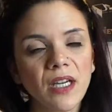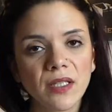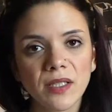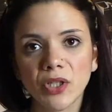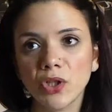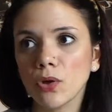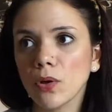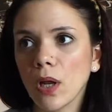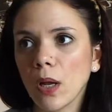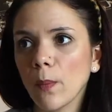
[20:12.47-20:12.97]
So
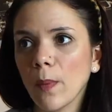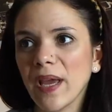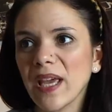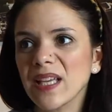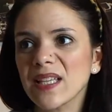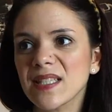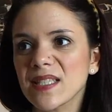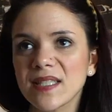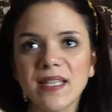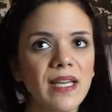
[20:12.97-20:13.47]
you're like
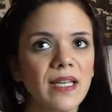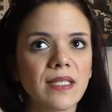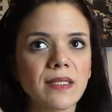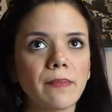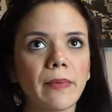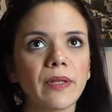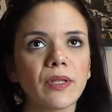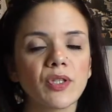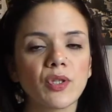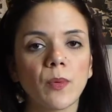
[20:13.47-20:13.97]
waiting 6
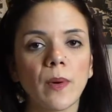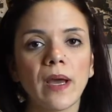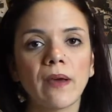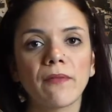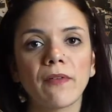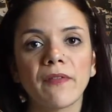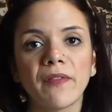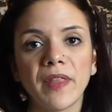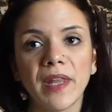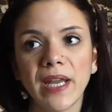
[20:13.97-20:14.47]
months or
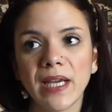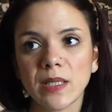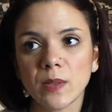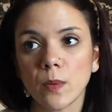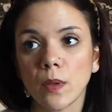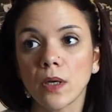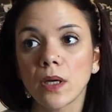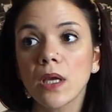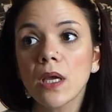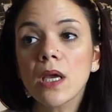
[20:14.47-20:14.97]
whatever for the next
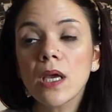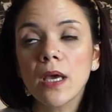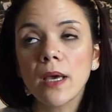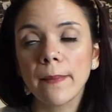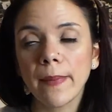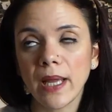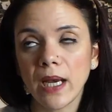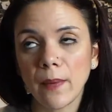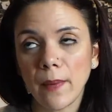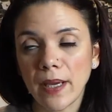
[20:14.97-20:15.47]
one.
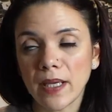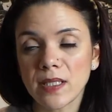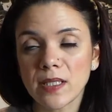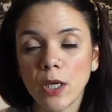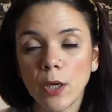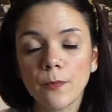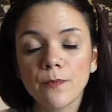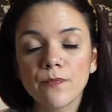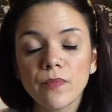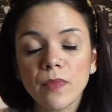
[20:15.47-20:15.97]
But anyway,
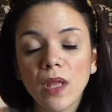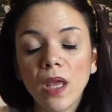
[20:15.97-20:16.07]
so